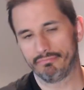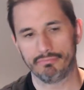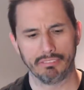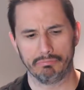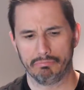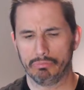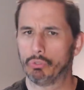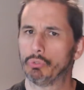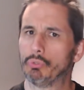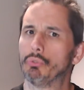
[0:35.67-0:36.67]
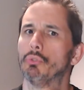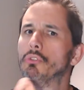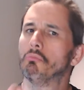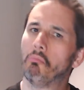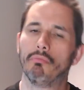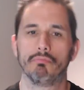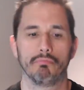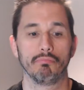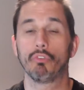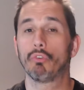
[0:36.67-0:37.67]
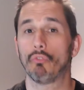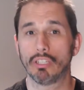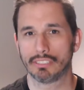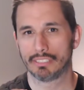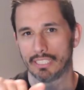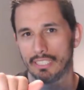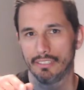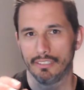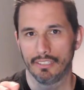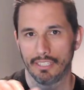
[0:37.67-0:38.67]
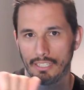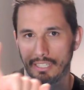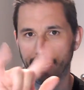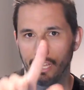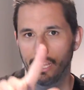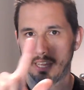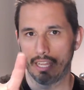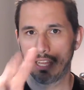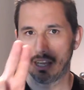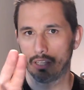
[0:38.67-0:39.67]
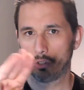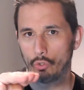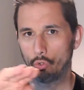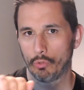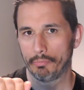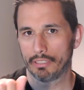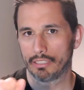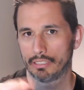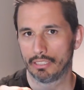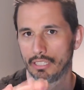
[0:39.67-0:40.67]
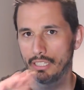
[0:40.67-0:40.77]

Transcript: And it also has two more interesting sensors, the first being an illuminance sensor.